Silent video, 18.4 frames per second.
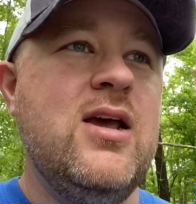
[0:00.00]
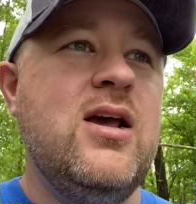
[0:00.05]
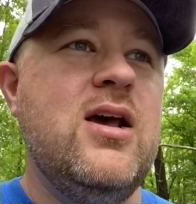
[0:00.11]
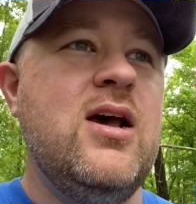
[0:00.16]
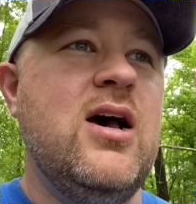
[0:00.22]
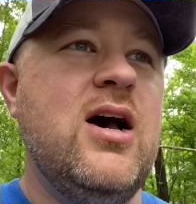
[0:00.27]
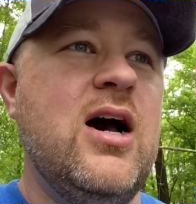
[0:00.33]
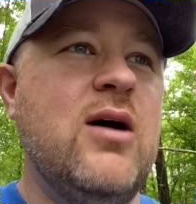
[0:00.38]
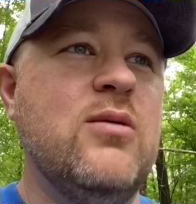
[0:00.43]

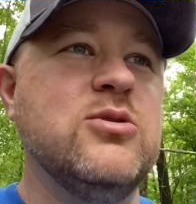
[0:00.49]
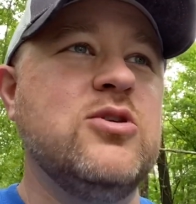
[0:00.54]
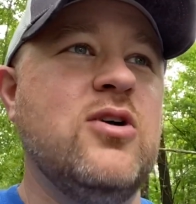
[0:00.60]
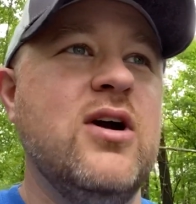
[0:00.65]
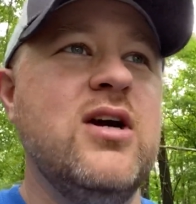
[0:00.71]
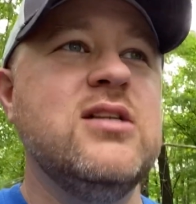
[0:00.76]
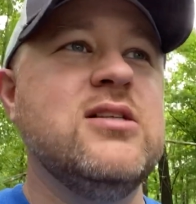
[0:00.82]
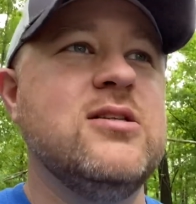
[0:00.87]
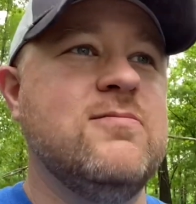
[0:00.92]
I was
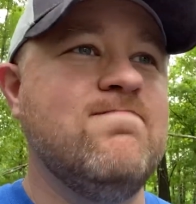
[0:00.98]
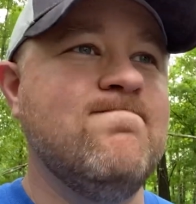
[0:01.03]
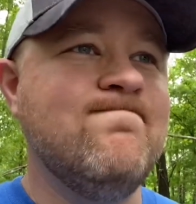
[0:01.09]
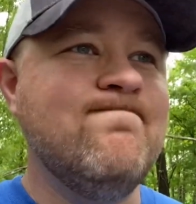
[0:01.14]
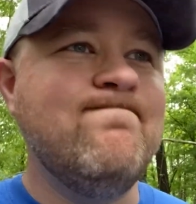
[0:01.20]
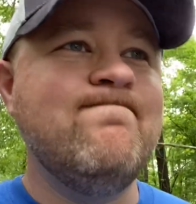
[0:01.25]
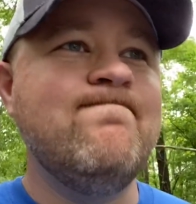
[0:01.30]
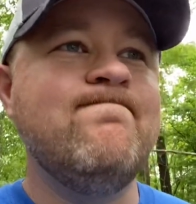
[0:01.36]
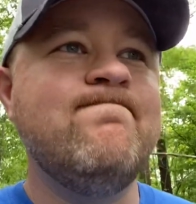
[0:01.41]
crazy.
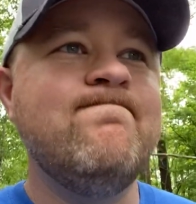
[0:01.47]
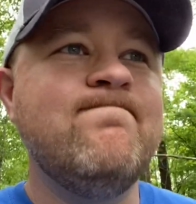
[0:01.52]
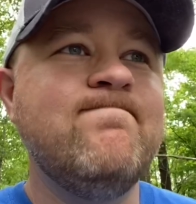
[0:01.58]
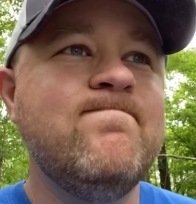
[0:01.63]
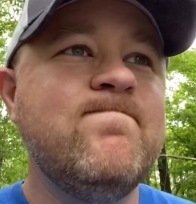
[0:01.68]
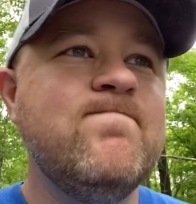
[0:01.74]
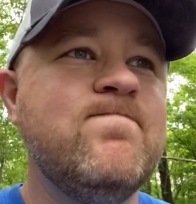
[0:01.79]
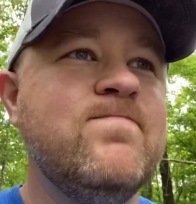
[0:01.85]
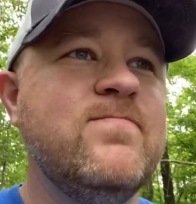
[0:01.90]

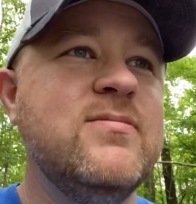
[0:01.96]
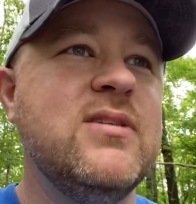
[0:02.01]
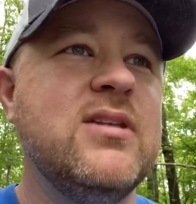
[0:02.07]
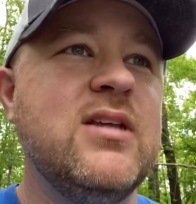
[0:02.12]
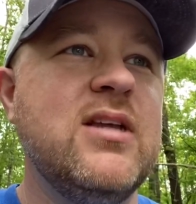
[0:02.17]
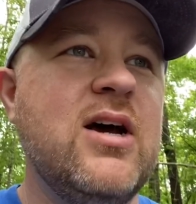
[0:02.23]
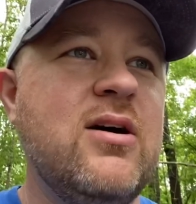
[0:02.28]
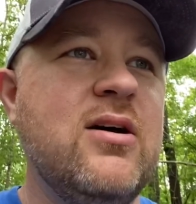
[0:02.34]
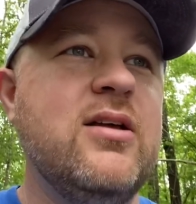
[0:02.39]

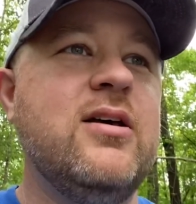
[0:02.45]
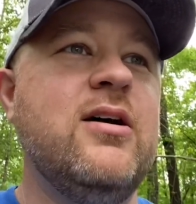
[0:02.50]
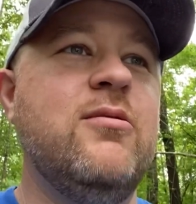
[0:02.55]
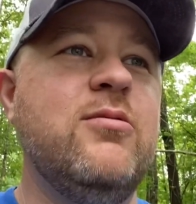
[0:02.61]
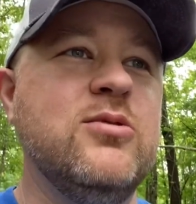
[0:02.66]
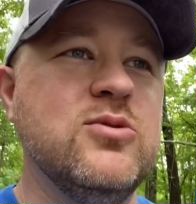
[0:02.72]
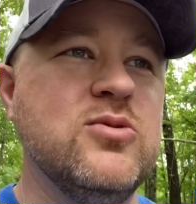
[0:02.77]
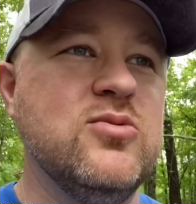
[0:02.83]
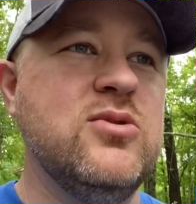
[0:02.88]
That
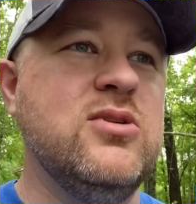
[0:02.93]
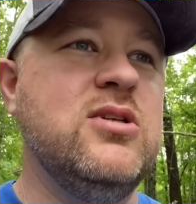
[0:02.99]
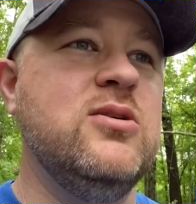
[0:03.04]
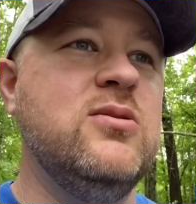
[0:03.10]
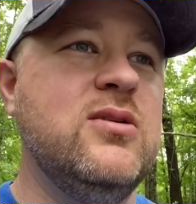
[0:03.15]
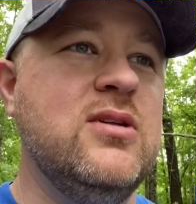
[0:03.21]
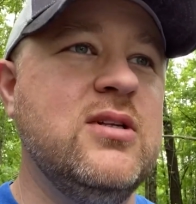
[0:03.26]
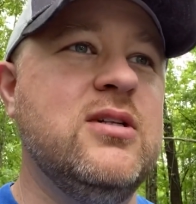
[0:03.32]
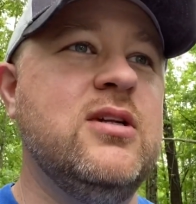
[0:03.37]
was
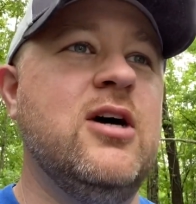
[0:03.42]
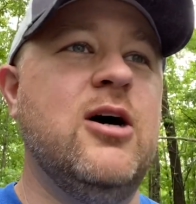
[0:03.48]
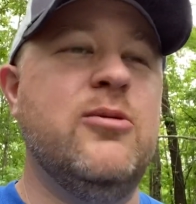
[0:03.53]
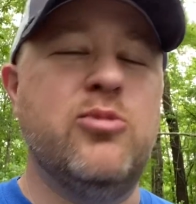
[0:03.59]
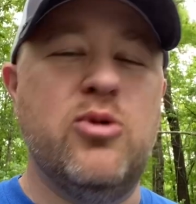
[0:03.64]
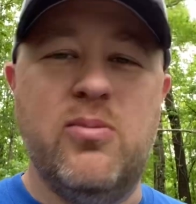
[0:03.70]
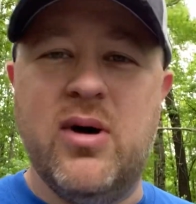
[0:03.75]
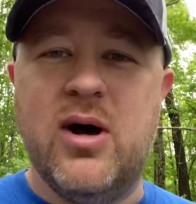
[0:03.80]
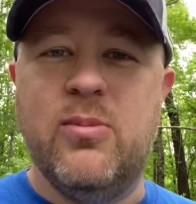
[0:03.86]
really dumb
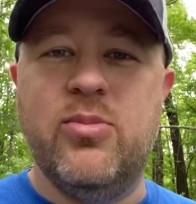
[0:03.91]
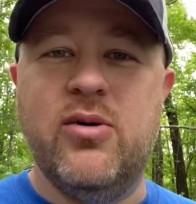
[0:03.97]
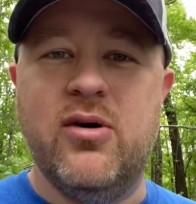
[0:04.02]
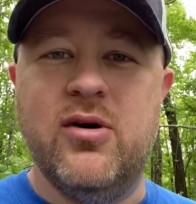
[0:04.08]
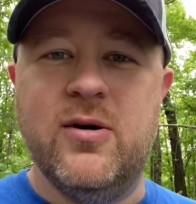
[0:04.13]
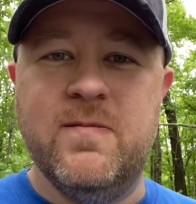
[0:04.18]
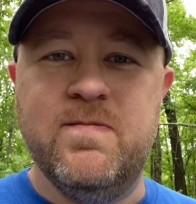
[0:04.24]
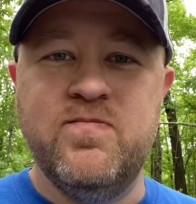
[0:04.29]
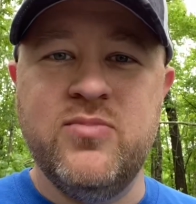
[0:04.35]
on my
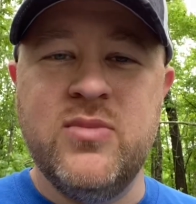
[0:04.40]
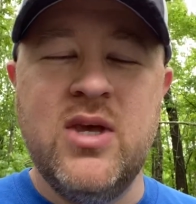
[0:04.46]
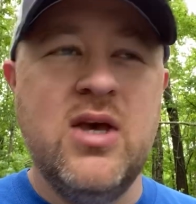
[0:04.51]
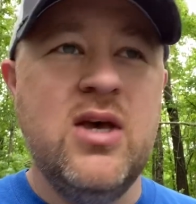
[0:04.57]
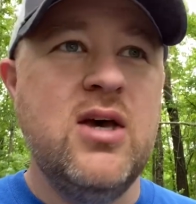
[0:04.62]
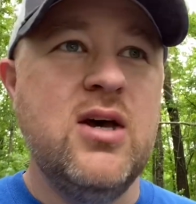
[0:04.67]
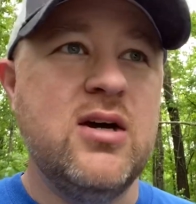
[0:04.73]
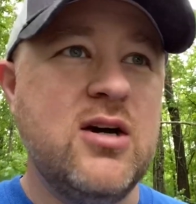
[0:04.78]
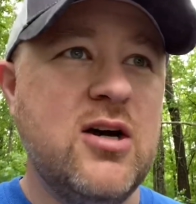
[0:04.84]
part.
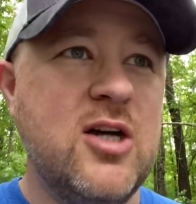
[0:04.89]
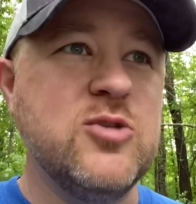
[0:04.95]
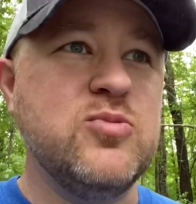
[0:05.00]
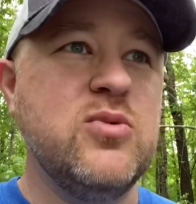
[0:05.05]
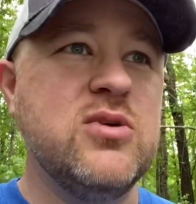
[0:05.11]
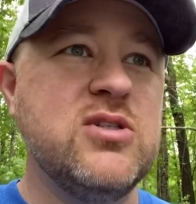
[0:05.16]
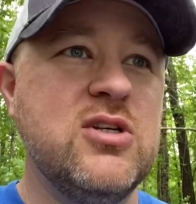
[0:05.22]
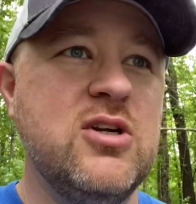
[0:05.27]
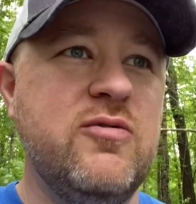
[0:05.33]
I cost
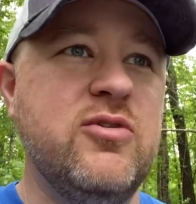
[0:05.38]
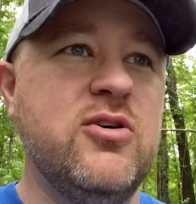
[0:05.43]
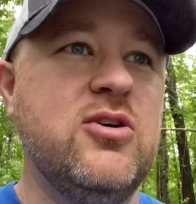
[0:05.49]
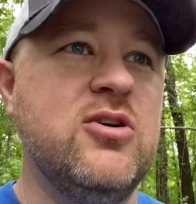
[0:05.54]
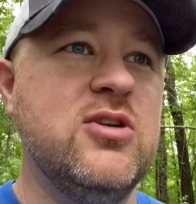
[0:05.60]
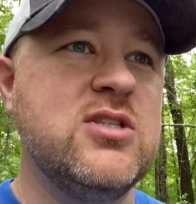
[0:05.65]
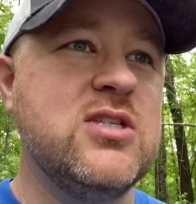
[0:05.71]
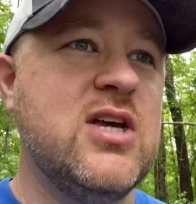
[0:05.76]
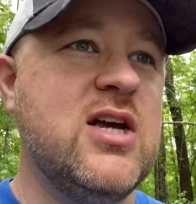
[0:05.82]
myself a
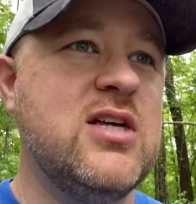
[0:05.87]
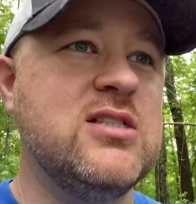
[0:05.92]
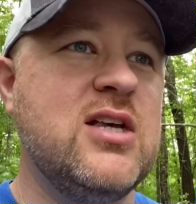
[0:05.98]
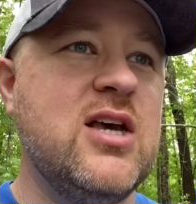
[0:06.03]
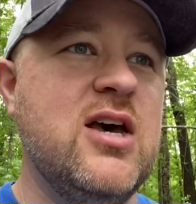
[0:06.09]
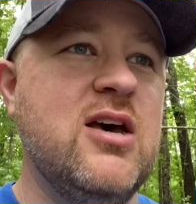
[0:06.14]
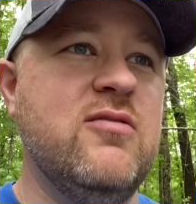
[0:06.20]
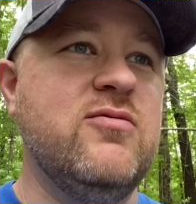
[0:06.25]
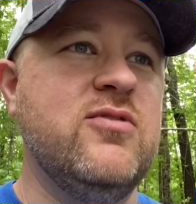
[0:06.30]
good sized
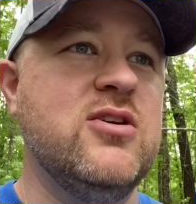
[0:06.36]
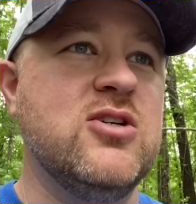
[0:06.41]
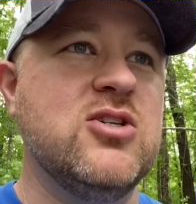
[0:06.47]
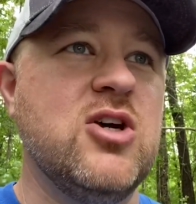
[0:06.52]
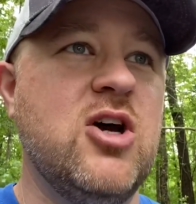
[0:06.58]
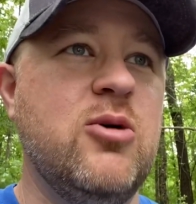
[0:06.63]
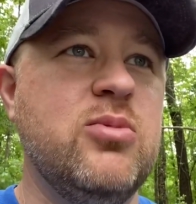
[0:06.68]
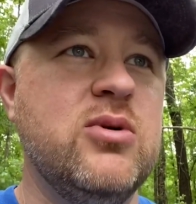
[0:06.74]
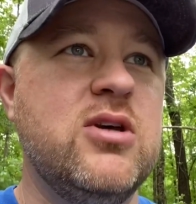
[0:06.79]
catfish,
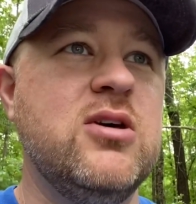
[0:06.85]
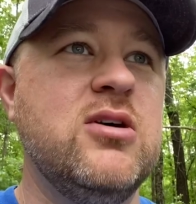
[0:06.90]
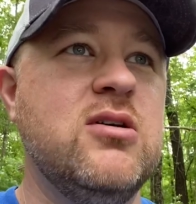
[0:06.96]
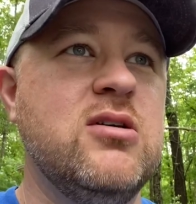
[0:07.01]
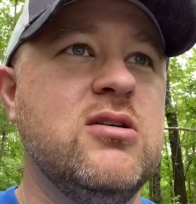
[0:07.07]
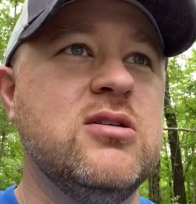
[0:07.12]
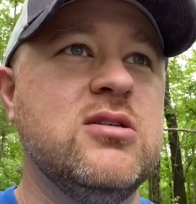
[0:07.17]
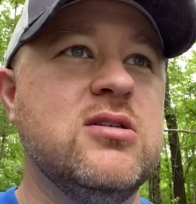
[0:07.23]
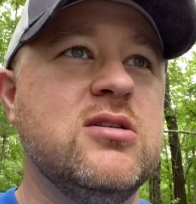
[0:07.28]
all
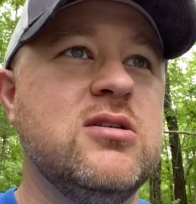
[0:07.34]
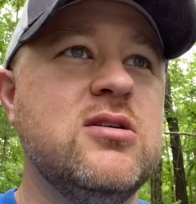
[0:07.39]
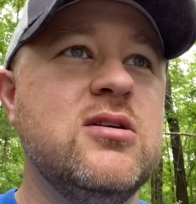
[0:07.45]
because